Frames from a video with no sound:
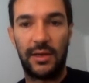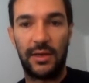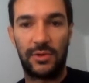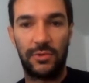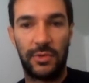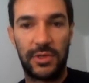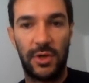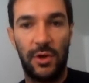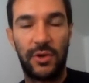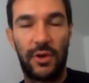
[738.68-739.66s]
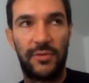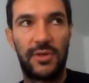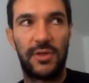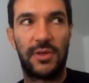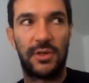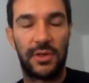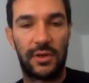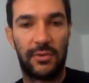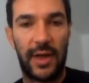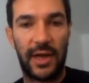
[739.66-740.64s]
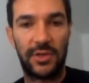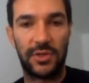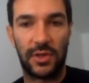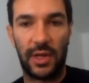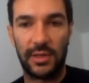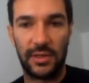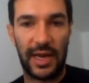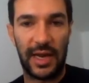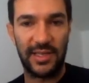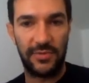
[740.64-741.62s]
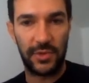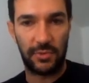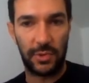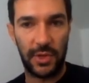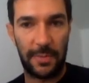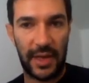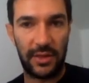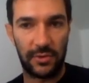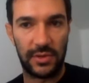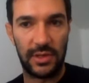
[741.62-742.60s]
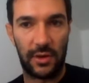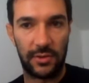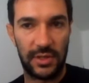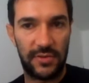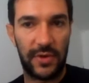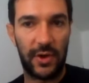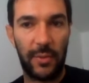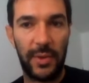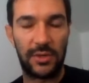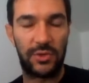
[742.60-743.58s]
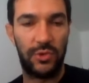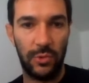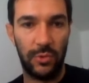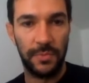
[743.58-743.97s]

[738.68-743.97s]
so the result of the reaction and the selectivity will depend on this phenomena too.